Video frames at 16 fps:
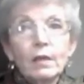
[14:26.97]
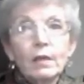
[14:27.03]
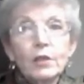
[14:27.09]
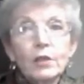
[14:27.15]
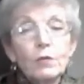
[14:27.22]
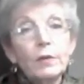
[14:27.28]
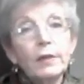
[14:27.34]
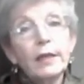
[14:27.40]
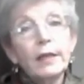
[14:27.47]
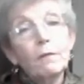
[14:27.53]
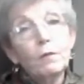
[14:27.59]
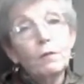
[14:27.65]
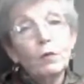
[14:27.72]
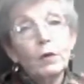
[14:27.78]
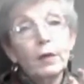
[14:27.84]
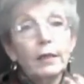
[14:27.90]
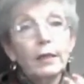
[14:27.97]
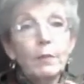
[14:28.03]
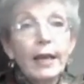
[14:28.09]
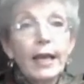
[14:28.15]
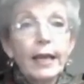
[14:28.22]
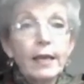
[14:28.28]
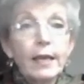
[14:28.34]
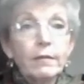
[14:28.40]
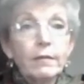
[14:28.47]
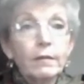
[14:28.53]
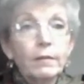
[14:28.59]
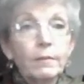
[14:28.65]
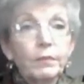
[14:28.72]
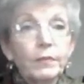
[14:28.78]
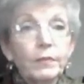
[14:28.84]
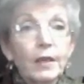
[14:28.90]
you would get 4 little
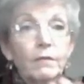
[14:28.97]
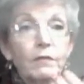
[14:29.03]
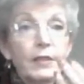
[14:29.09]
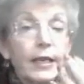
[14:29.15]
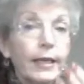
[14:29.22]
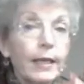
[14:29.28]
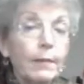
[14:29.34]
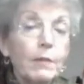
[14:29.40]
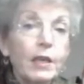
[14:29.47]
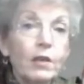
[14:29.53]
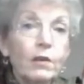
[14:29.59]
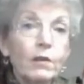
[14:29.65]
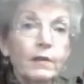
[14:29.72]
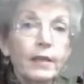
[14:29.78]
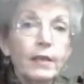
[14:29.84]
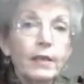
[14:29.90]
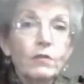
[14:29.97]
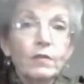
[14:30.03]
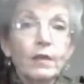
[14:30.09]
baggies of 10 MEQs each.